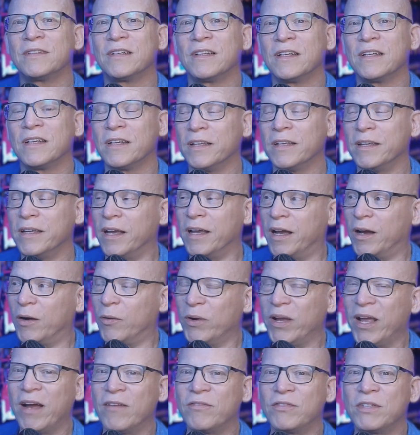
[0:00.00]
Yeah,
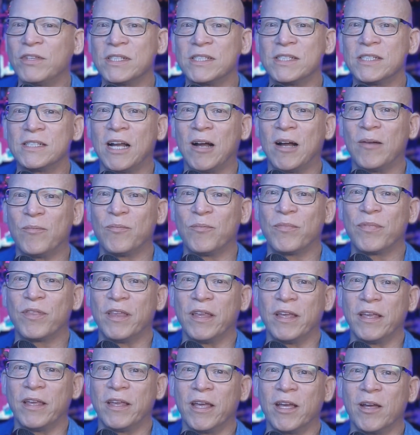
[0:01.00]
we have to stop
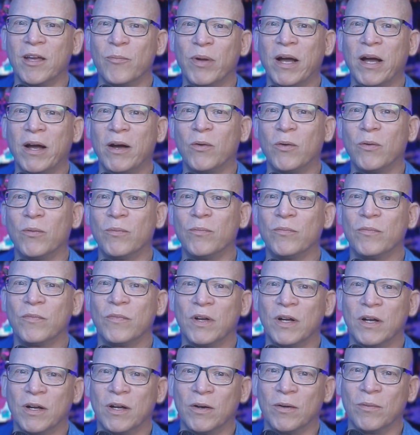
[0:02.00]
thinking about
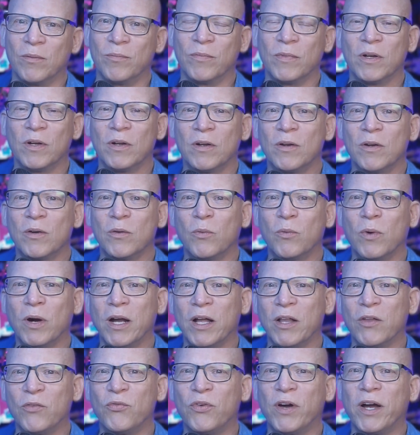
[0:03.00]

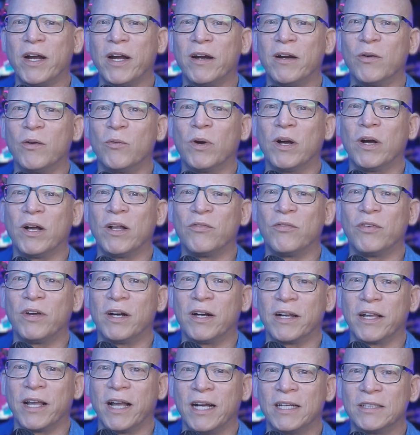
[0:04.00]
wildfire and
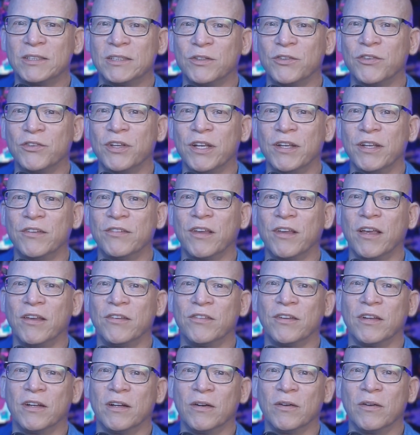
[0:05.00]
wildfire casualties
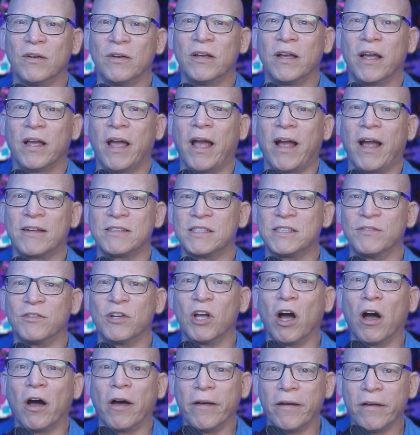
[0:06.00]
as, acts of
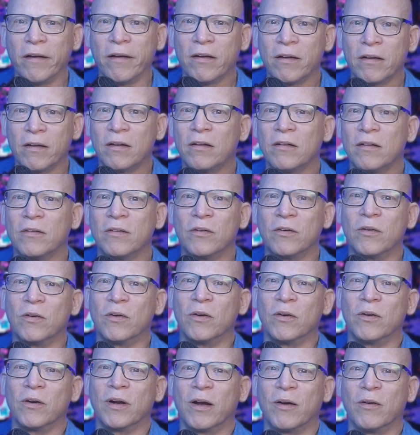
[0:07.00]
God,
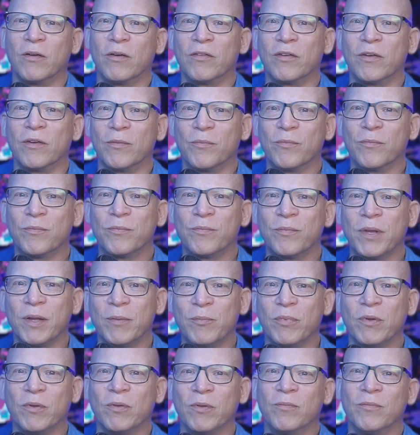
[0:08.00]
or however
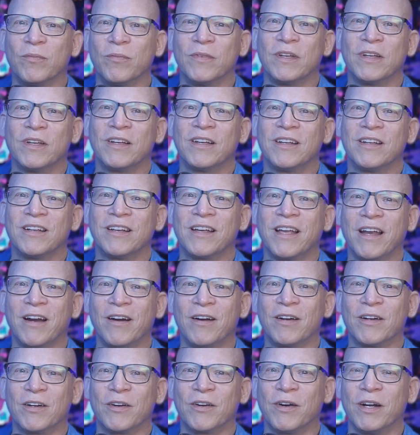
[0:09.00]
people
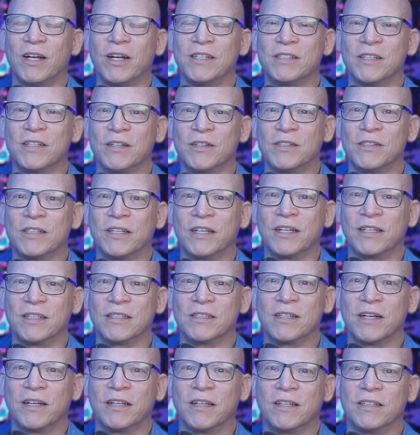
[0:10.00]
characterize those
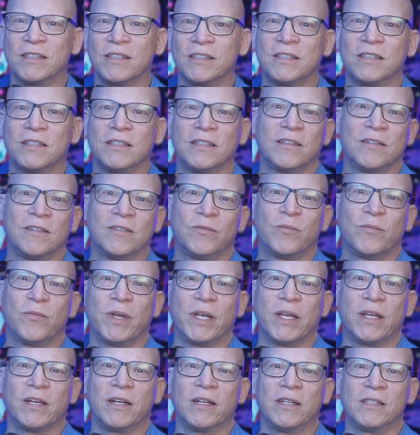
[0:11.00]
things, right?
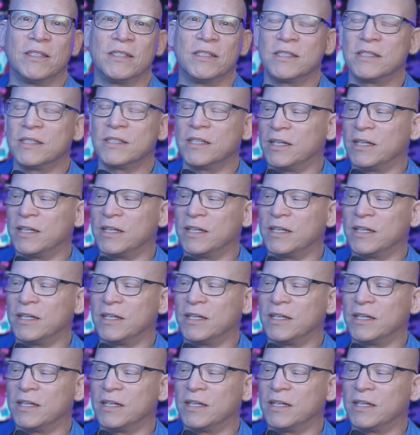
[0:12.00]
Because